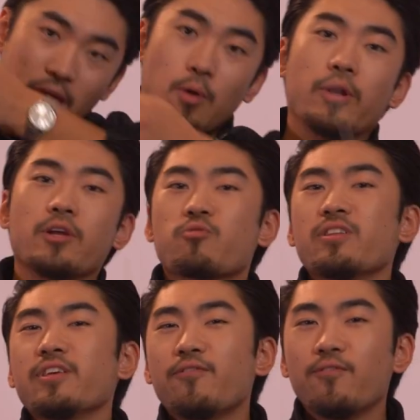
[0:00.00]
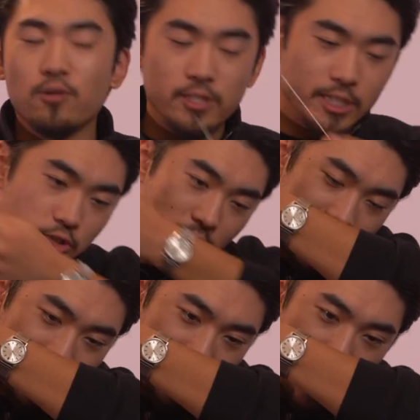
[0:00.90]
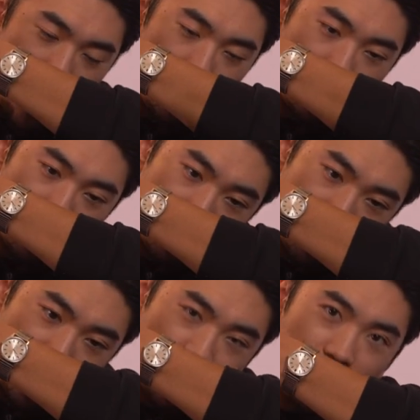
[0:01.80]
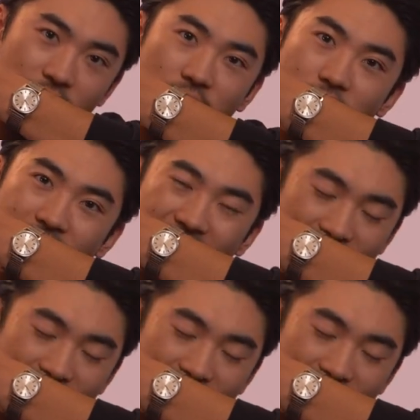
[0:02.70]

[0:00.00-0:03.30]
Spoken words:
And when it really fully dries down, you really start getting